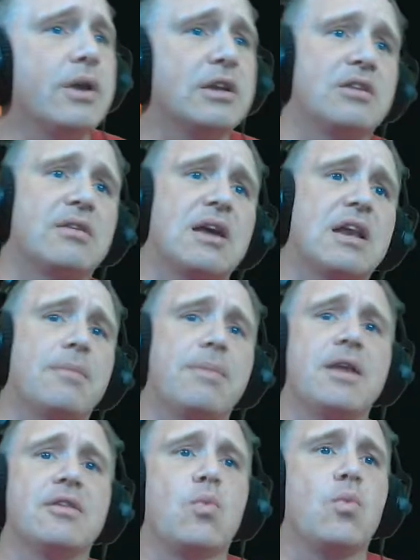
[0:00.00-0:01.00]
It just kind of
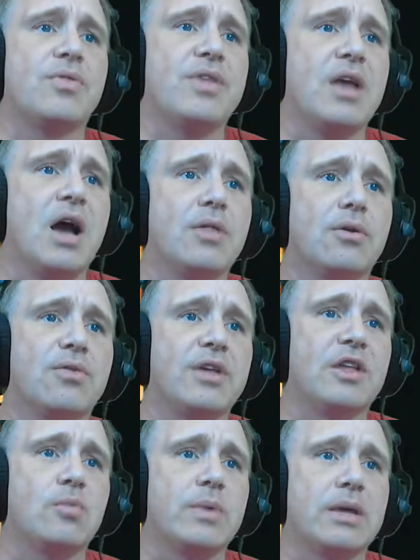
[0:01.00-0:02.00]
depends on what the other
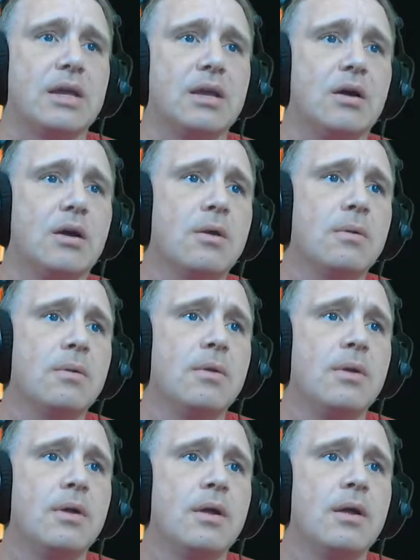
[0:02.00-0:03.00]
things we get are.
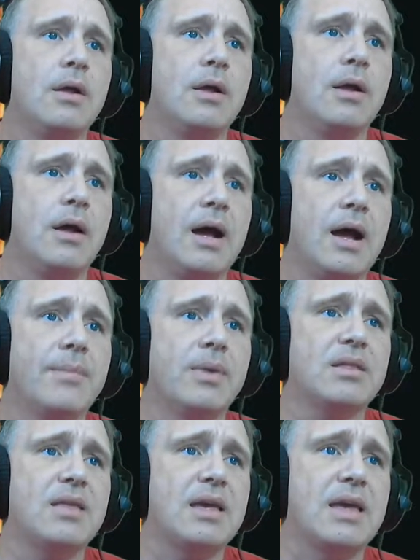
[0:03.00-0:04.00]
I'm
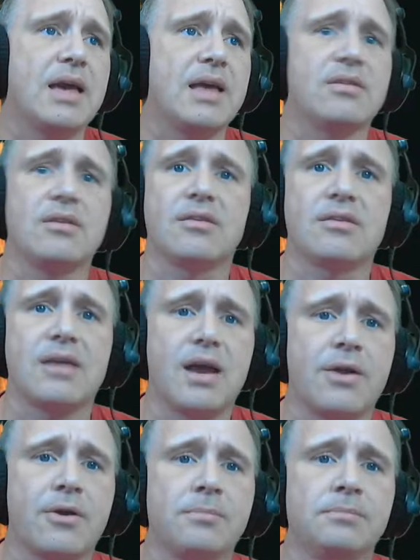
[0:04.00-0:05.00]
gonna take Essence
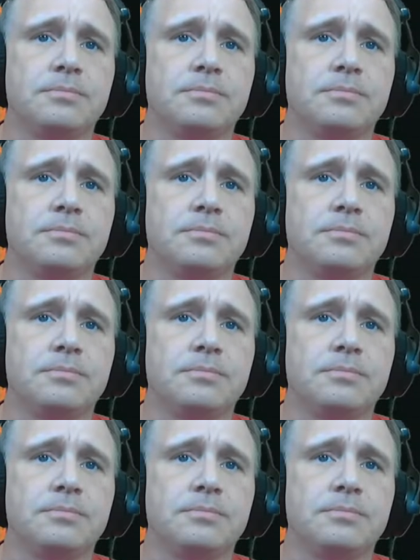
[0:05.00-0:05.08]
Scatter.